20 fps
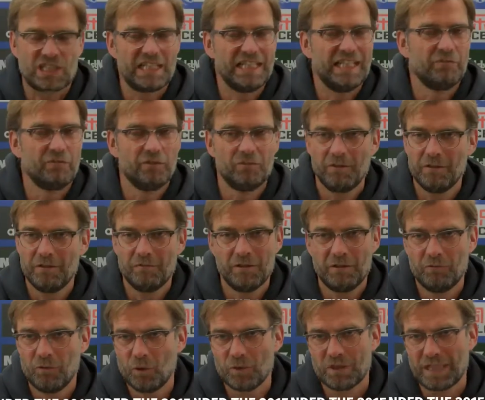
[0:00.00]
It was clear
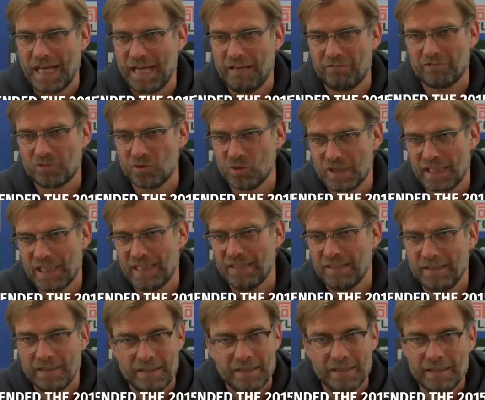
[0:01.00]
we won't have today